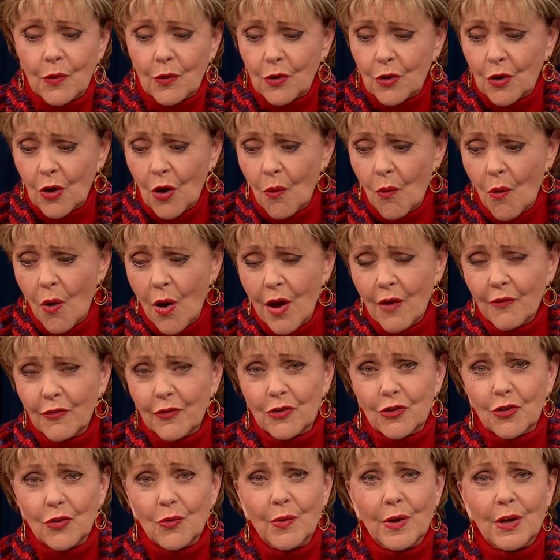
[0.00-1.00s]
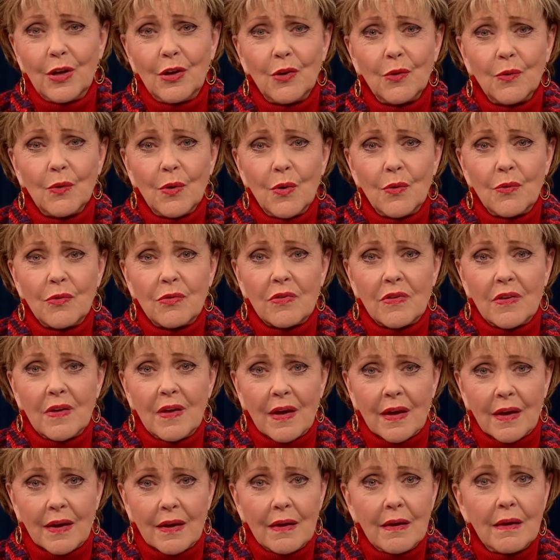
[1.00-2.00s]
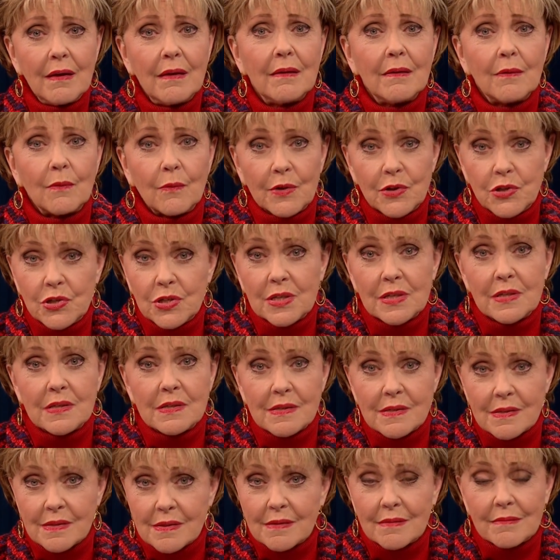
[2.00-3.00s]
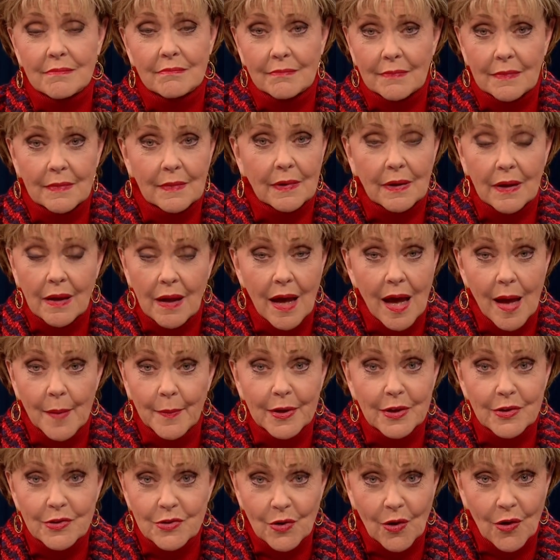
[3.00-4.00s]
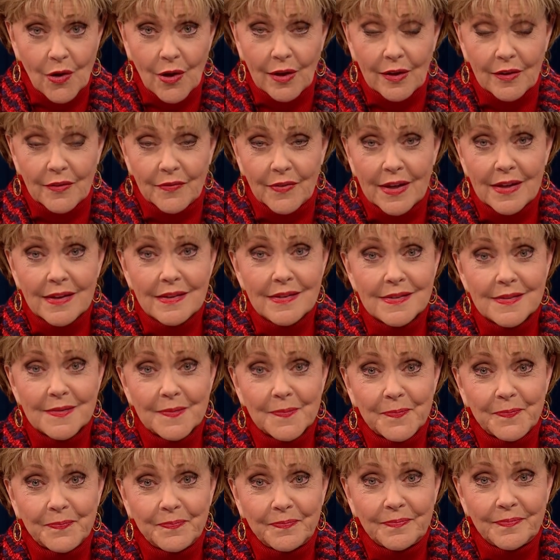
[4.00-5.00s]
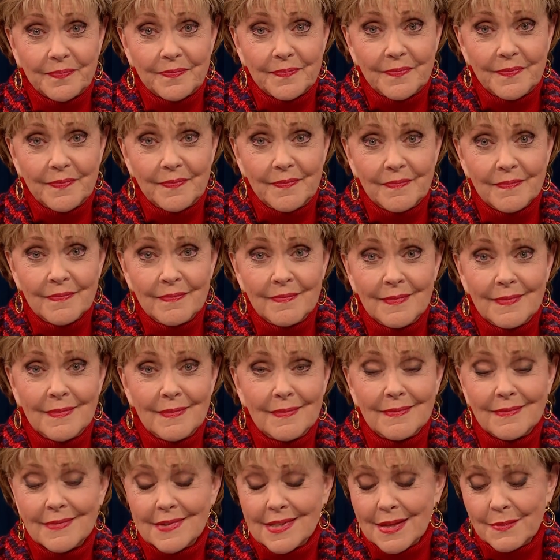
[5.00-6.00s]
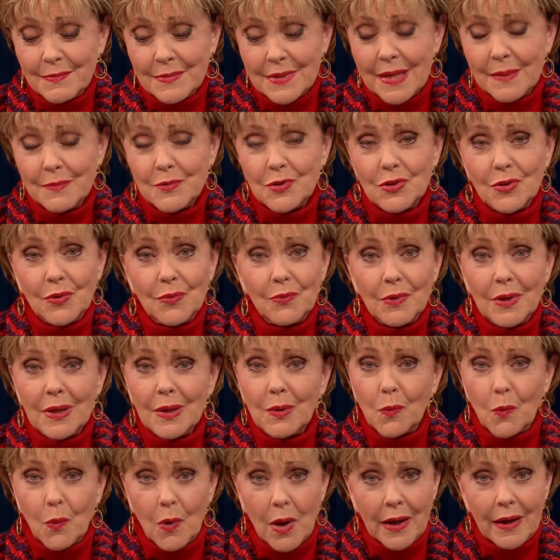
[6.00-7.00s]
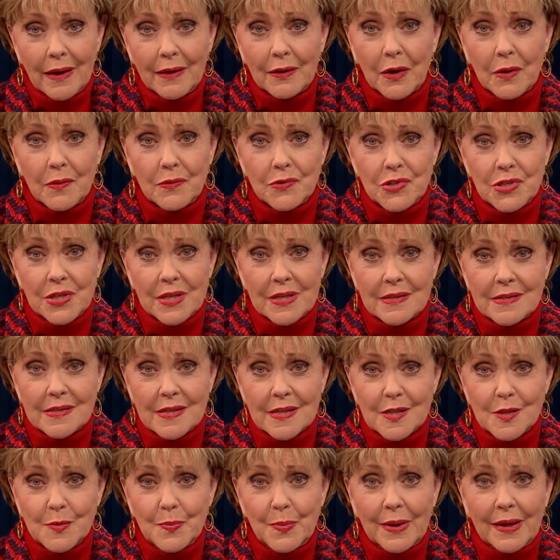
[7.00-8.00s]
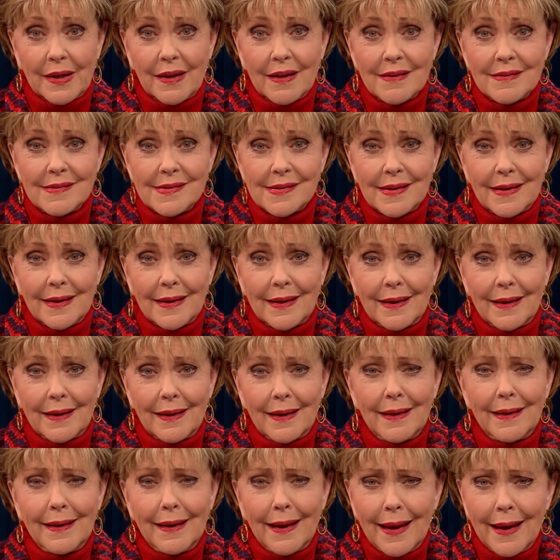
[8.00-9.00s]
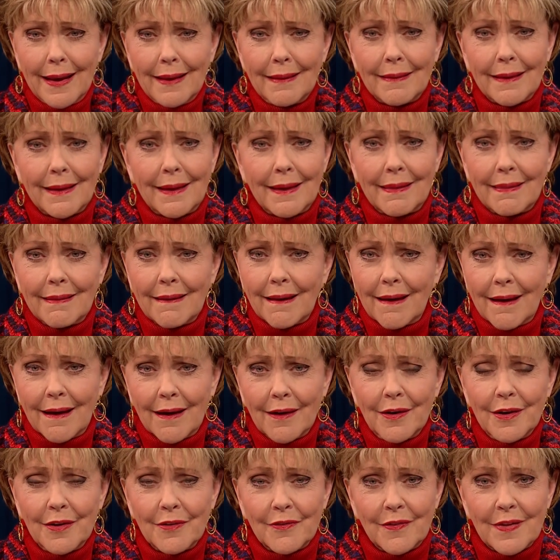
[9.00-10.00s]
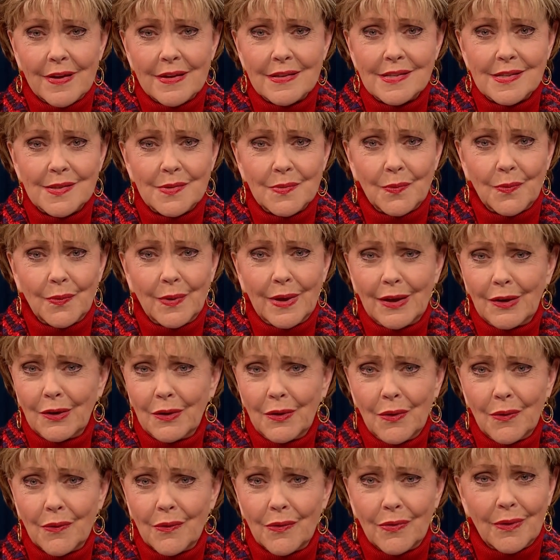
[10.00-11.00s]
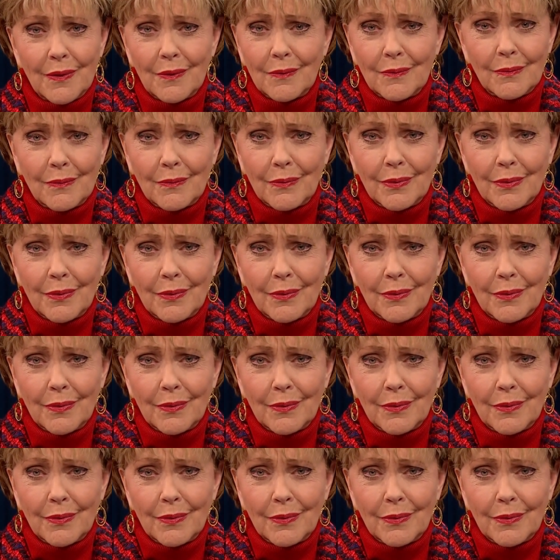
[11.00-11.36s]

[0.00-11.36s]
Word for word: go off doing your own thing, which is common to all of us, sometimes you don't really want to know Jesus, because innately in the heart of us, we know that